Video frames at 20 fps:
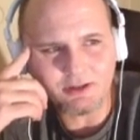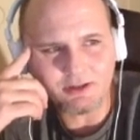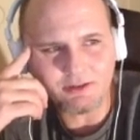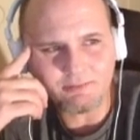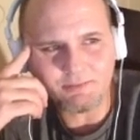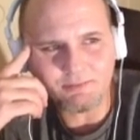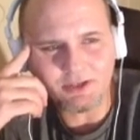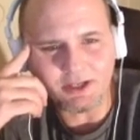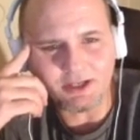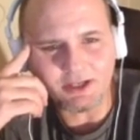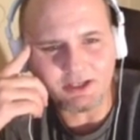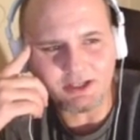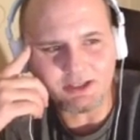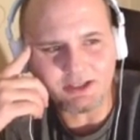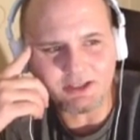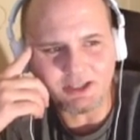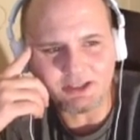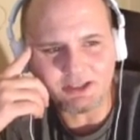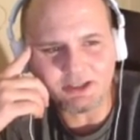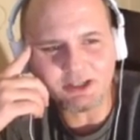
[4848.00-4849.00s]
Yeah,
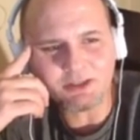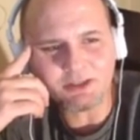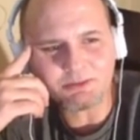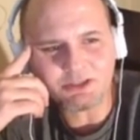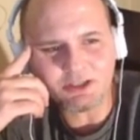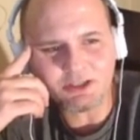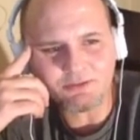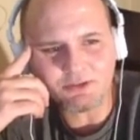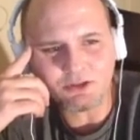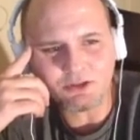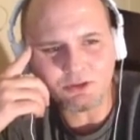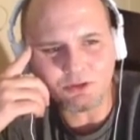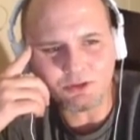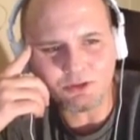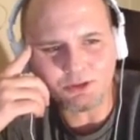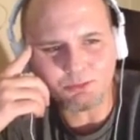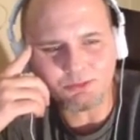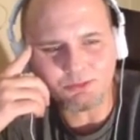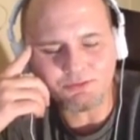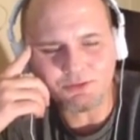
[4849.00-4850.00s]
he dug himself a hole
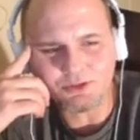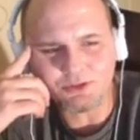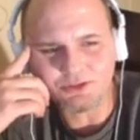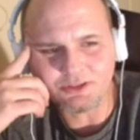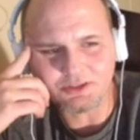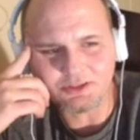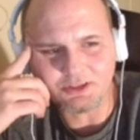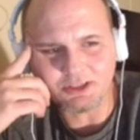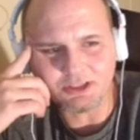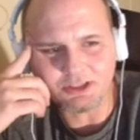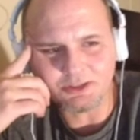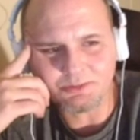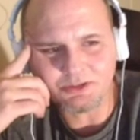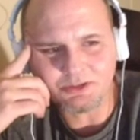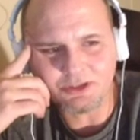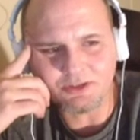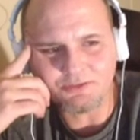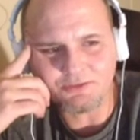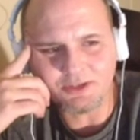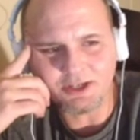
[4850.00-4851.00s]
and refuses to get
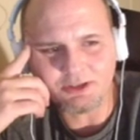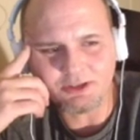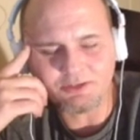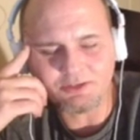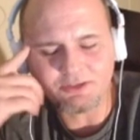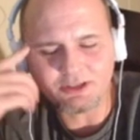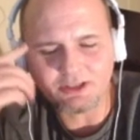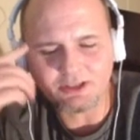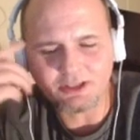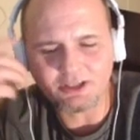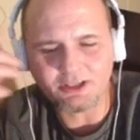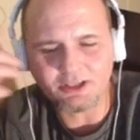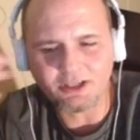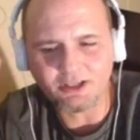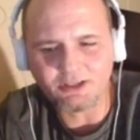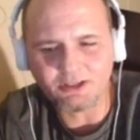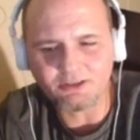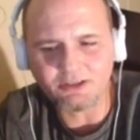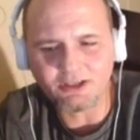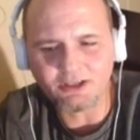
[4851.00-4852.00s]
himself out of,
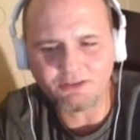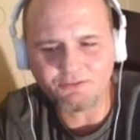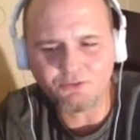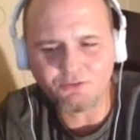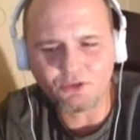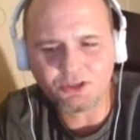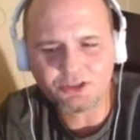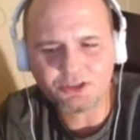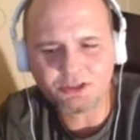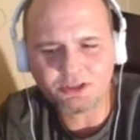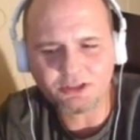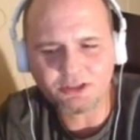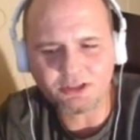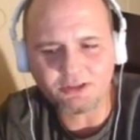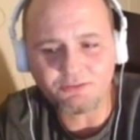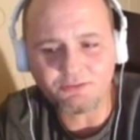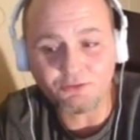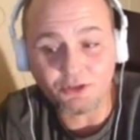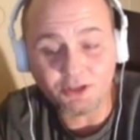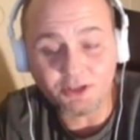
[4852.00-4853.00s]
and
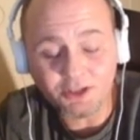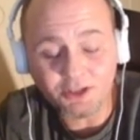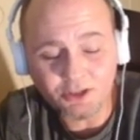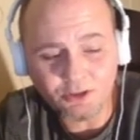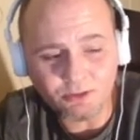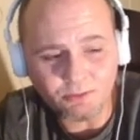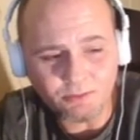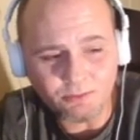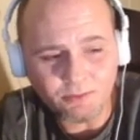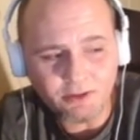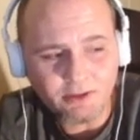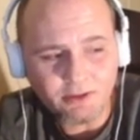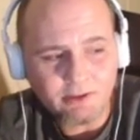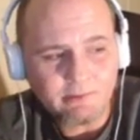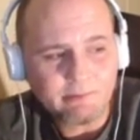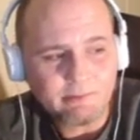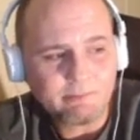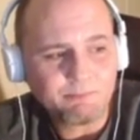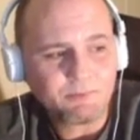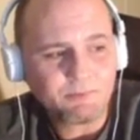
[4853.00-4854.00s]
unfortunately for him,
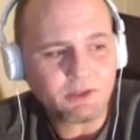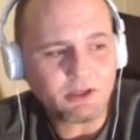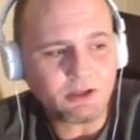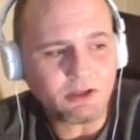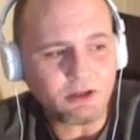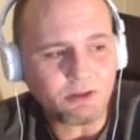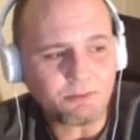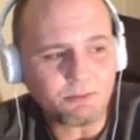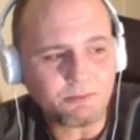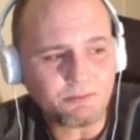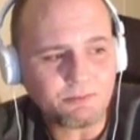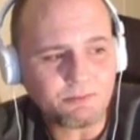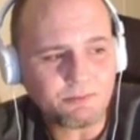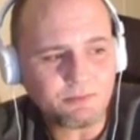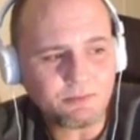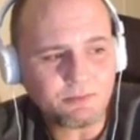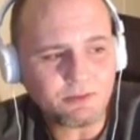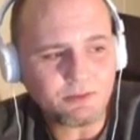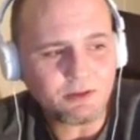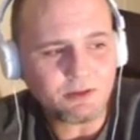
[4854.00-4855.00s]
um,
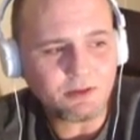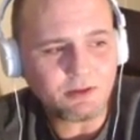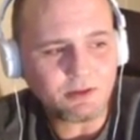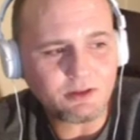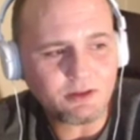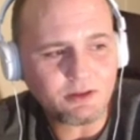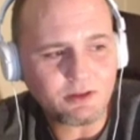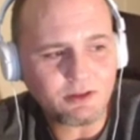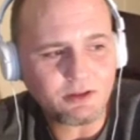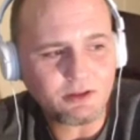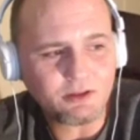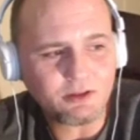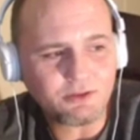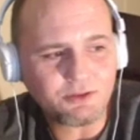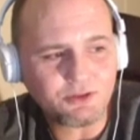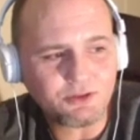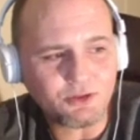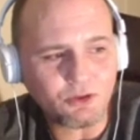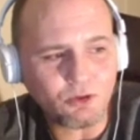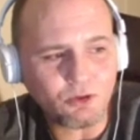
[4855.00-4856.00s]

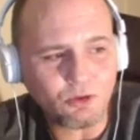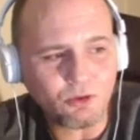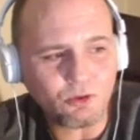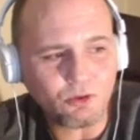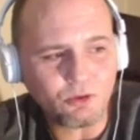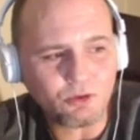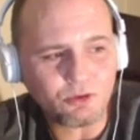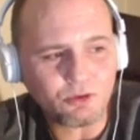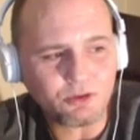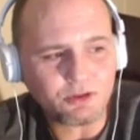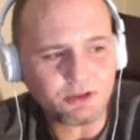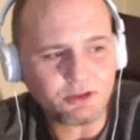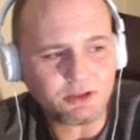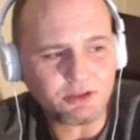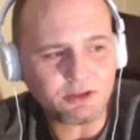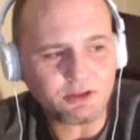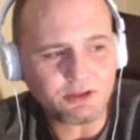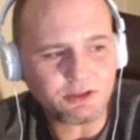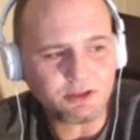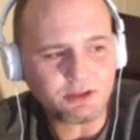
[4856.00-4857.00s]
the whole
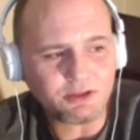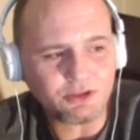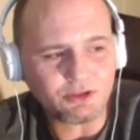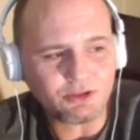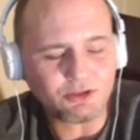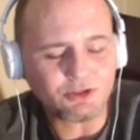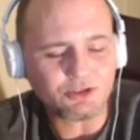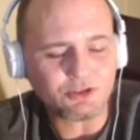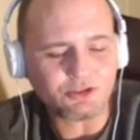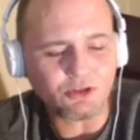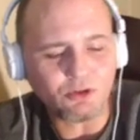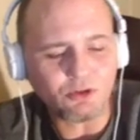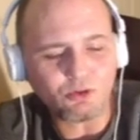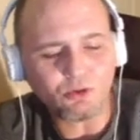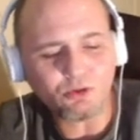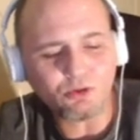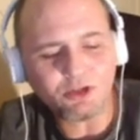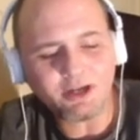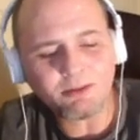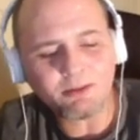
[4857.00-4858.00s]
there's a
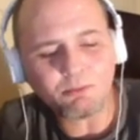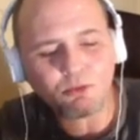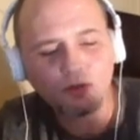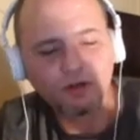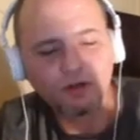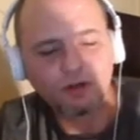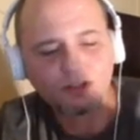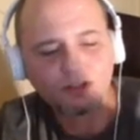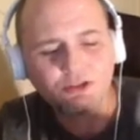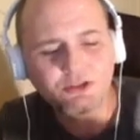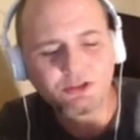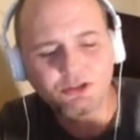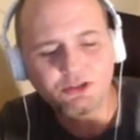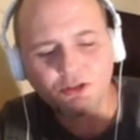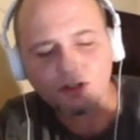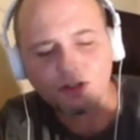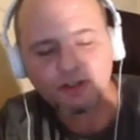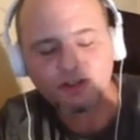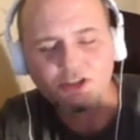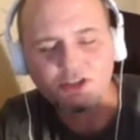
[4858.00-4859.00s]
whole lot more
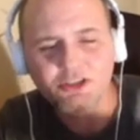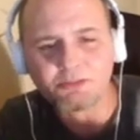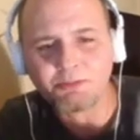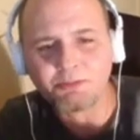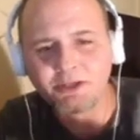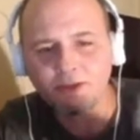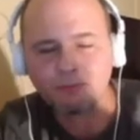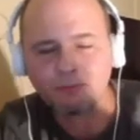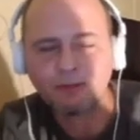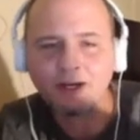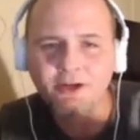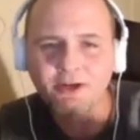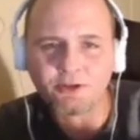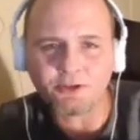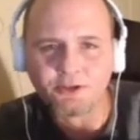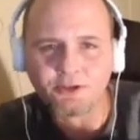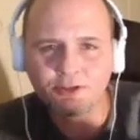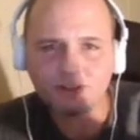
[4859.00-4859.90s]
dirt just being piled on